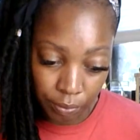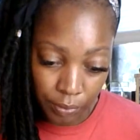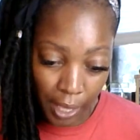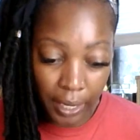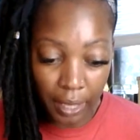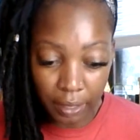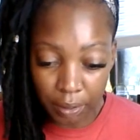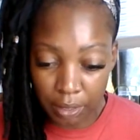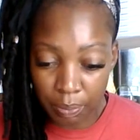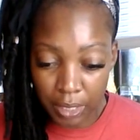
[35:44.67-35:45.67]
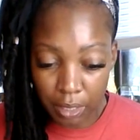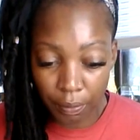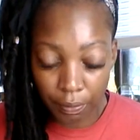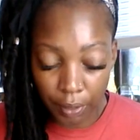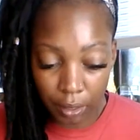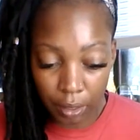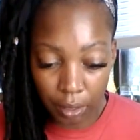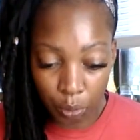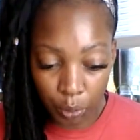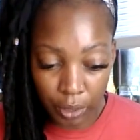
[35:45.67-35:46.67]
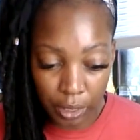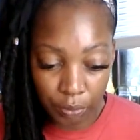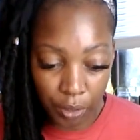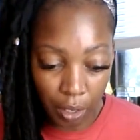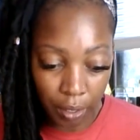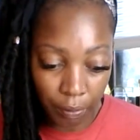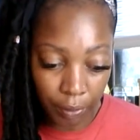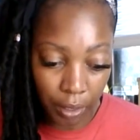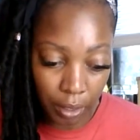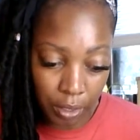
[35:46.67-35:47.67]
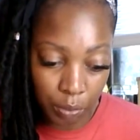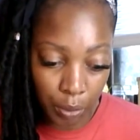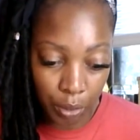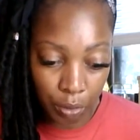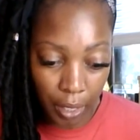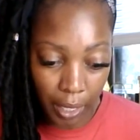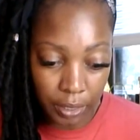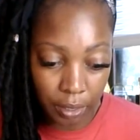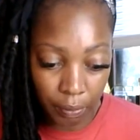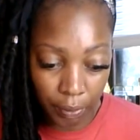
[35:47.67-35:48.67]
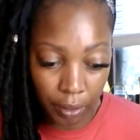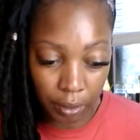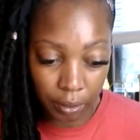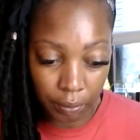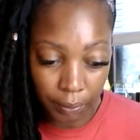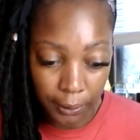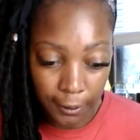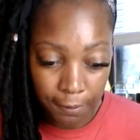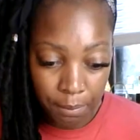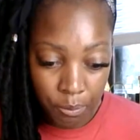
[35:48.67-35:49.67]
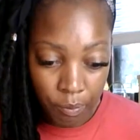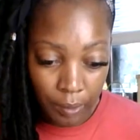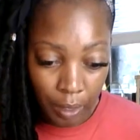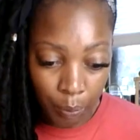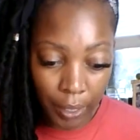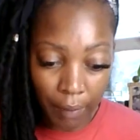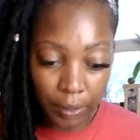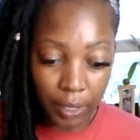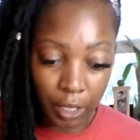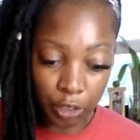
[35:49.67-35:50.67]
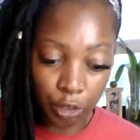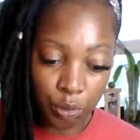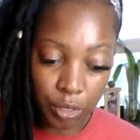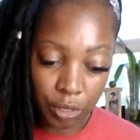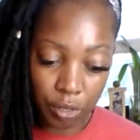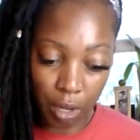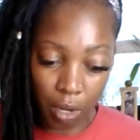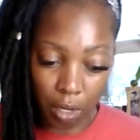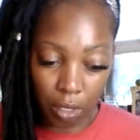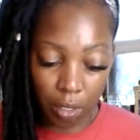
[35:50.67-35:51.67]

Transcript: And that dismissive feeling or disregarded feeling is what you're actually feeling. Whatever their illusions are.